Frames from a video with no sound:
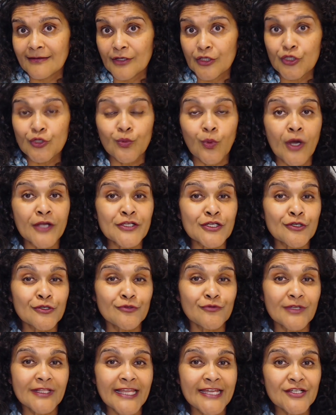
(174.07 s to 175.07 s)
You want a
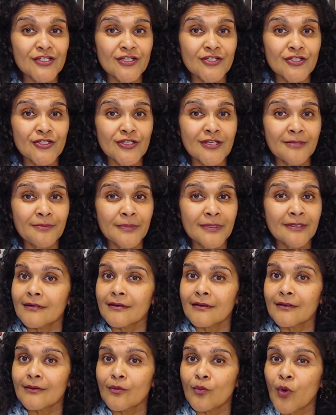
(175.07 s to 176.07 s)
good relationship?
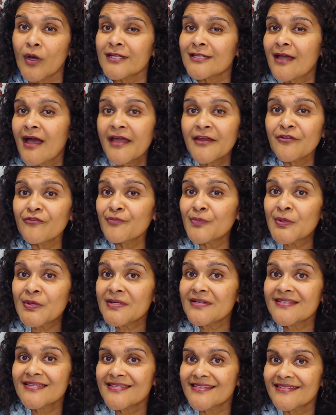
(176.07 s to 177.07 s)
What kind of
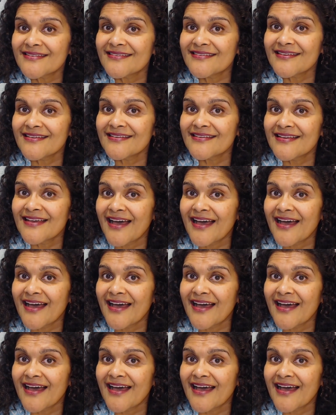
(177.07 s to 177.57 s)
person